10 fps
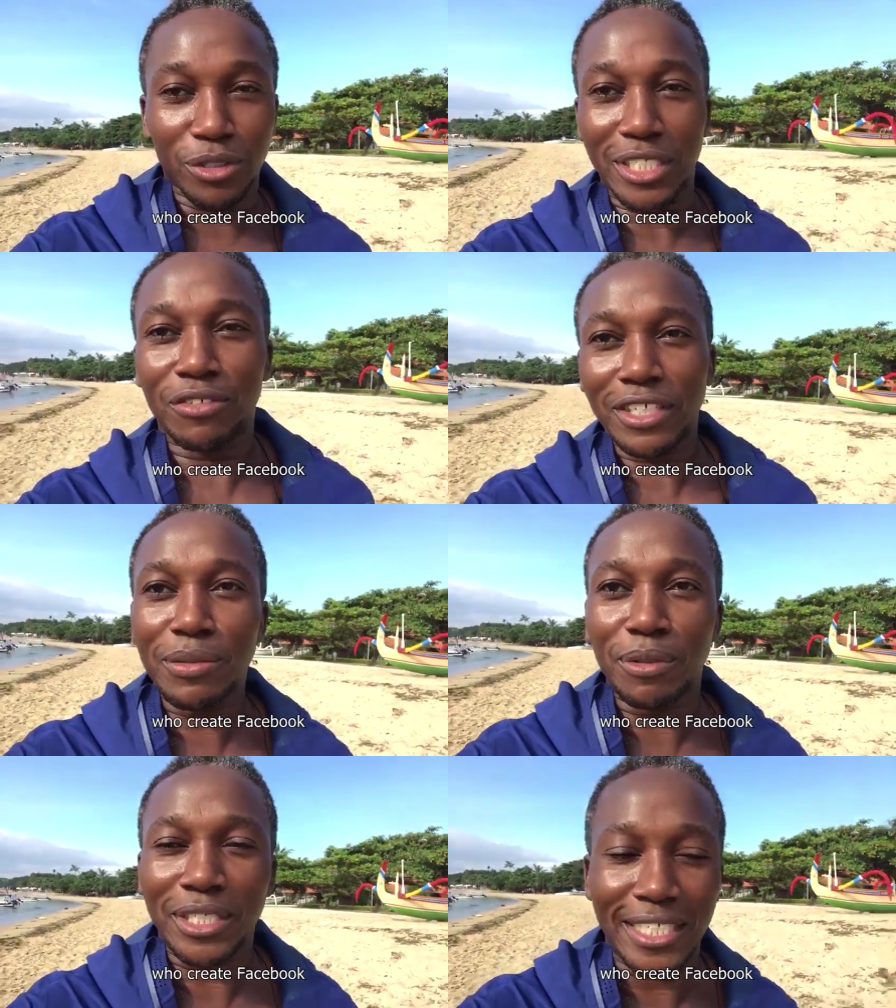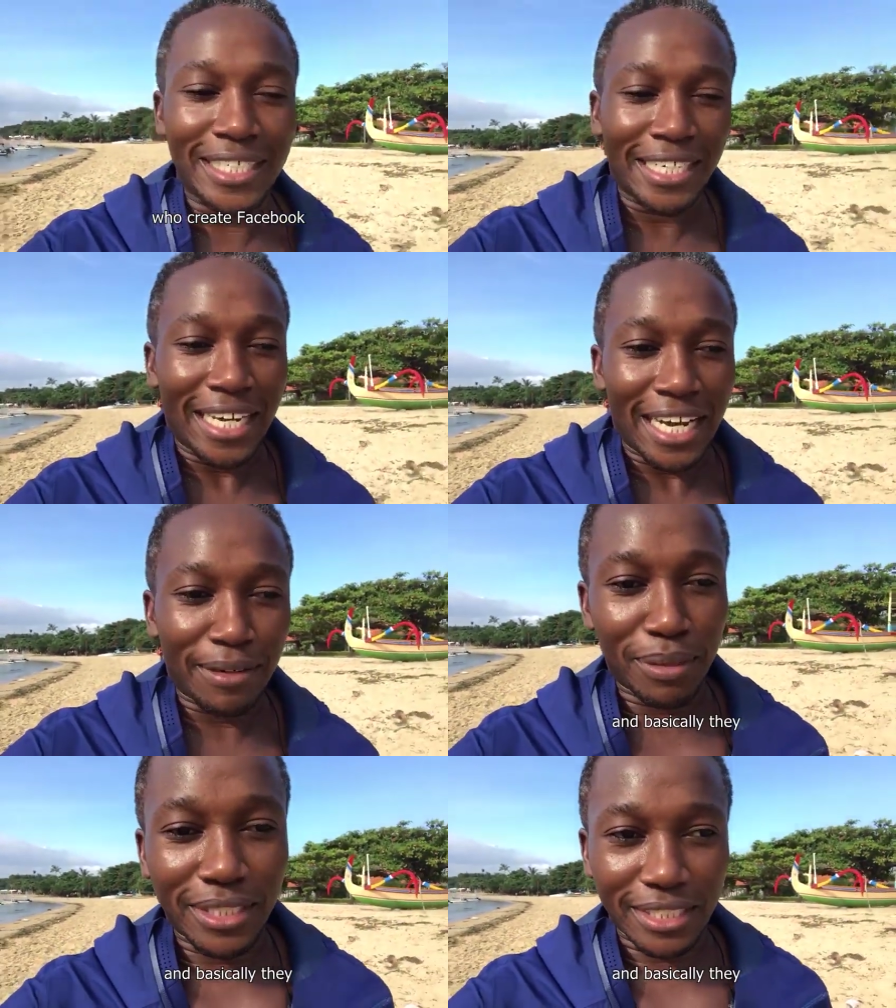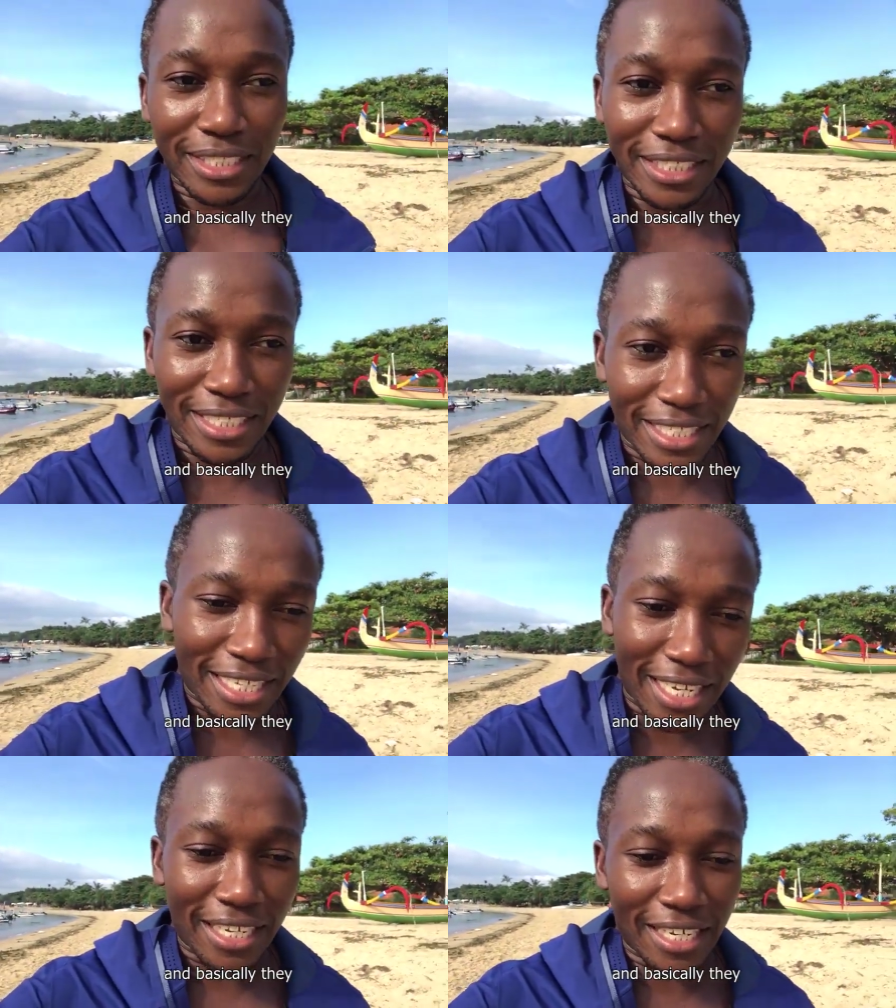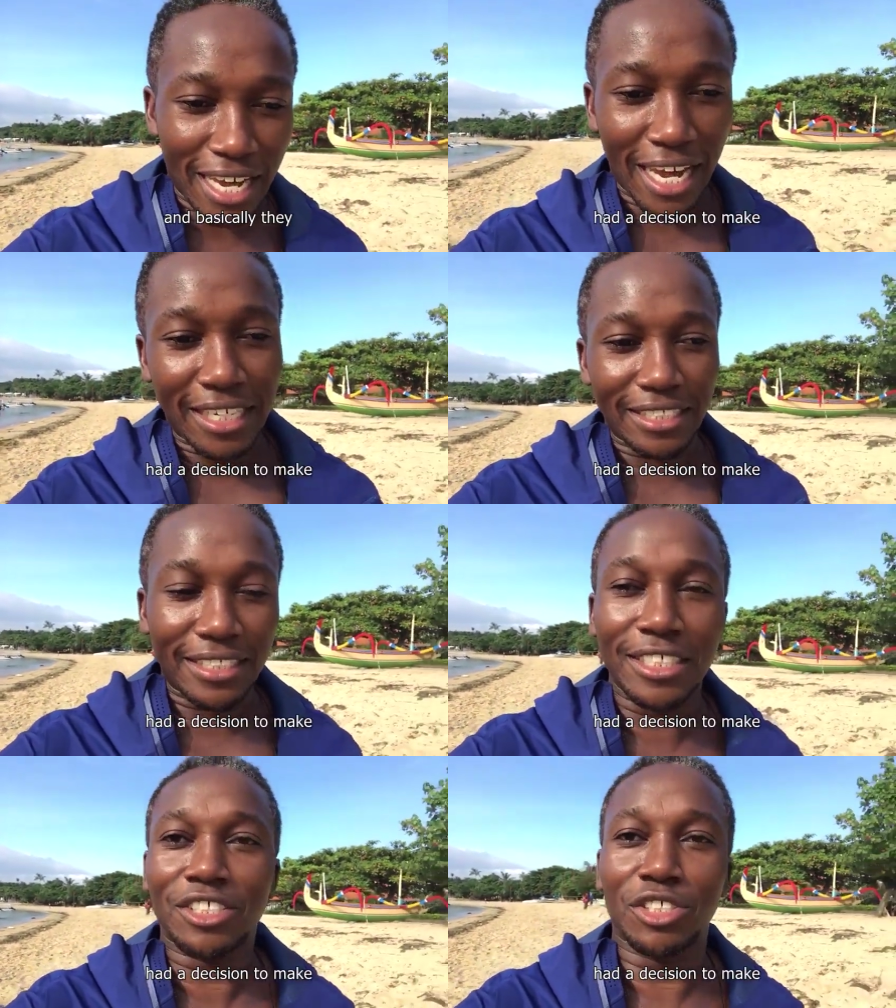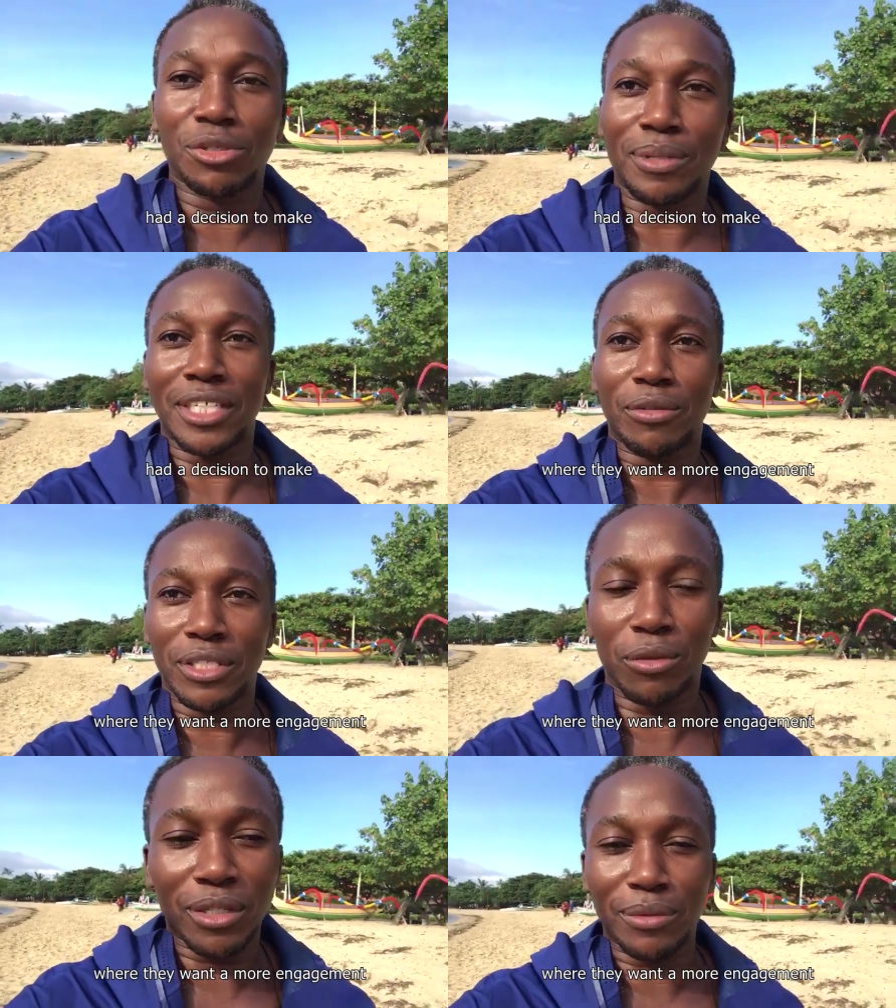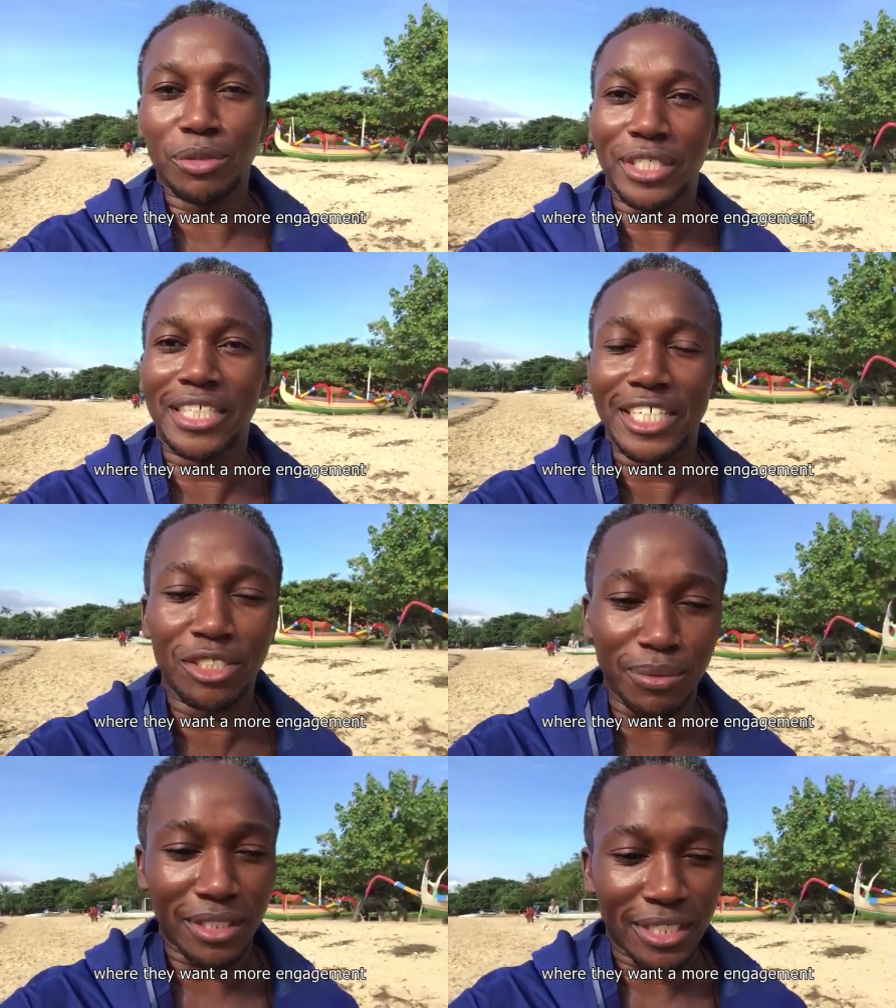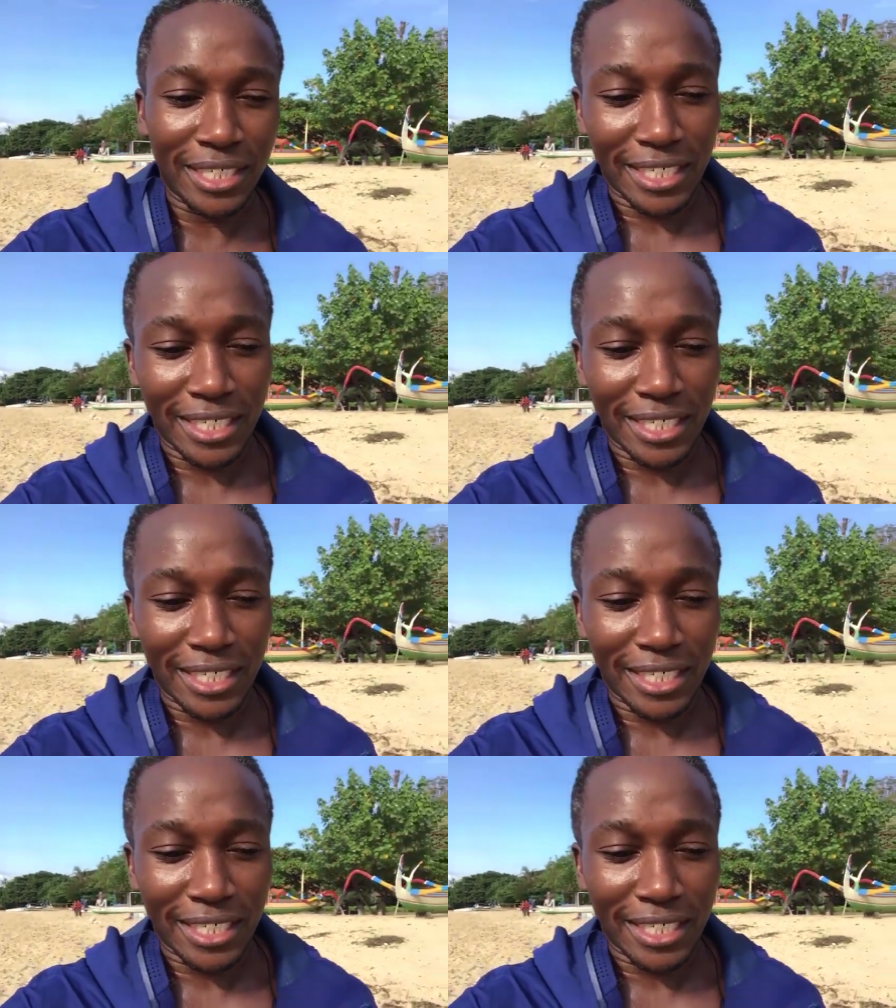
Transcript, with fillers: who creates Facebook, and basically they had a decision to make where they wanted more engagement,